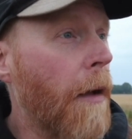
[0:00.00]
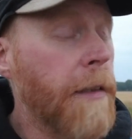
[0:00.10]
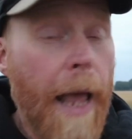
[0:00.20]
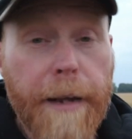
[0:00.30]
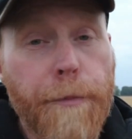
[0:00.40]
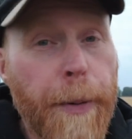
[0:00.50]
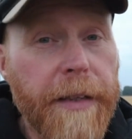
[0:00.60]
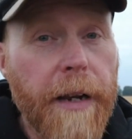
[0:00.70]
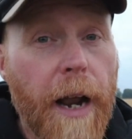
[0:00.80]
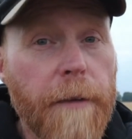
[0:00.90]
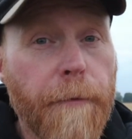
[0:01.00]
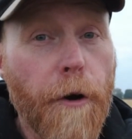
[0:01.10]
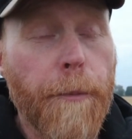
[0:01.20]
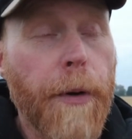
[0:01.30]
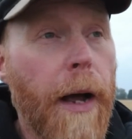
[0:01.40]
Ed's picked the knife
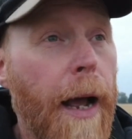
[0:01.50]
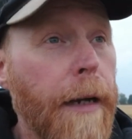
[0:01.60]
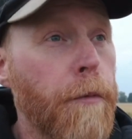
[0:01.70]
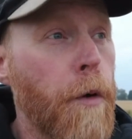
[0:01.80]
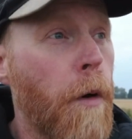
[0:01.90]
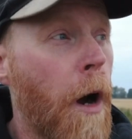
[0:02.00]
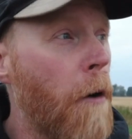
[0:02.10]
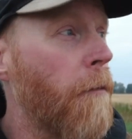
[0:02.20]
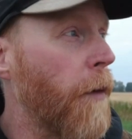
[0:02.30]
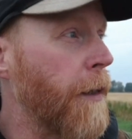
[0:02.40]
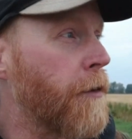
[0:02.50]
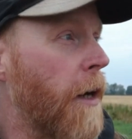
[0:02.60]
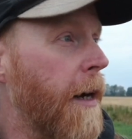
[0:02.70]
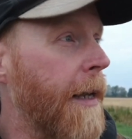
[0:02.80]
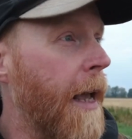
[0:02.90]
up, and we were hopefully
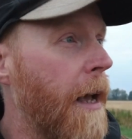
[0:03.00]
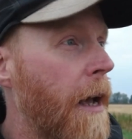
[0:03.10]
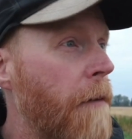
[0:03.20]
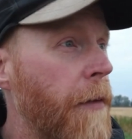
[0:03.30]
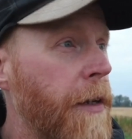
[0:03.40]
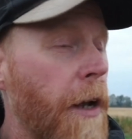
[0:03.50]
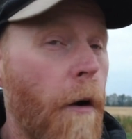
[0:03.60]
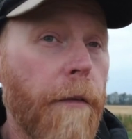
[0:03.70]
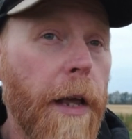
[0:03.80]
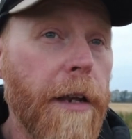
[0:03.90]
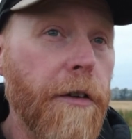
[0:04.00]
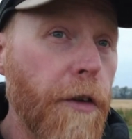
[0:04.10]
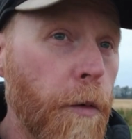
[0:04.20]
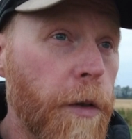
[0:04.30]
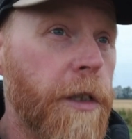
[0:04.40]
trying to get a video of it in
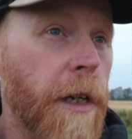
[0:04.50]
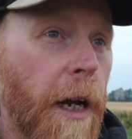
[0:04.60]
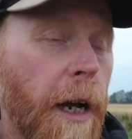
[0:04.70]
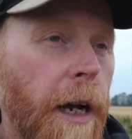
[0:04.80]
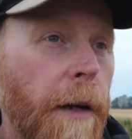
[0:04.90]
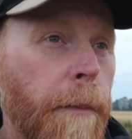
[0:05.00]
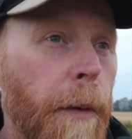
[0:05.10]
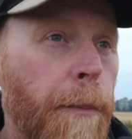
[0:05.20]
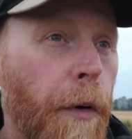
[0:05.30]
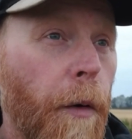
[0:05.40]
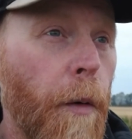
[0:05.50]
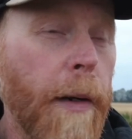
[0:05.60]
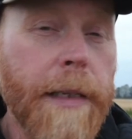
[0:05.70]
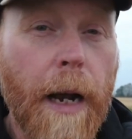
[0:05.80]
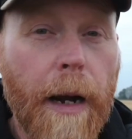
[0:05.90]
use, but we
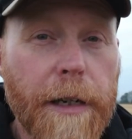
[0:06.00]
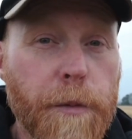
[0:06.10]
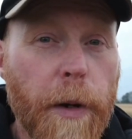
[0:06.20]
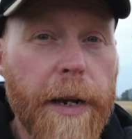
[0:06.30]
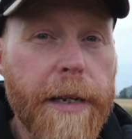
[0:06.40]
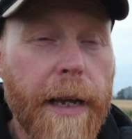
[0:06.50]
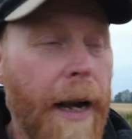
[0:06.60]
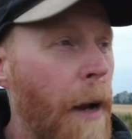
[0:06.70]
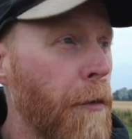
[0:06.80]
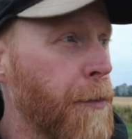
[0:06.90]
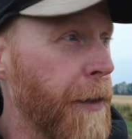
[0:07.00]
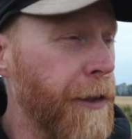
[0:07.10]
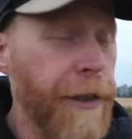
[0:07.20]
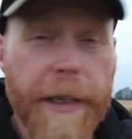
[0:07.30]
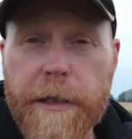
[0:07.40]
went out last week, and I must be a
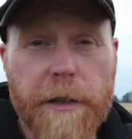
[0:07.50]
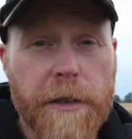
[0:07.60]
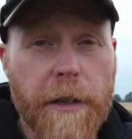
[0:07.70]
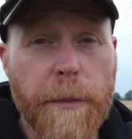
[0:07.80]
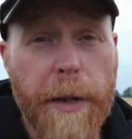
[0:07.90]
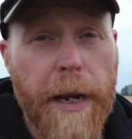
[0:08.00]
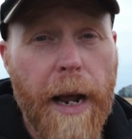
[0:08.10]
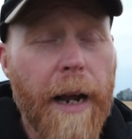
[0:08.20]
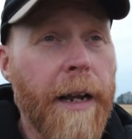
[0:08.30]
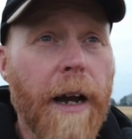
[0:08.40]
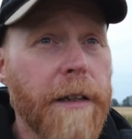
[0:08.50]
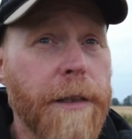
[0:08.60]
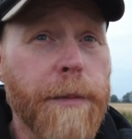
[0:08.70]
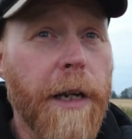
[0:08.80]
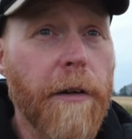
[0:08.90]
jinx because at the minute I can't
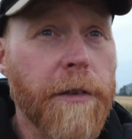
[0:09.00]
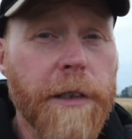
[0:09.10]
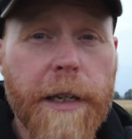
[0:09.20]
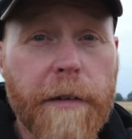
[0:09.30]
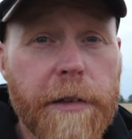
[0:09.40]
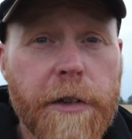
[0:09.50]
seem to get onto deer at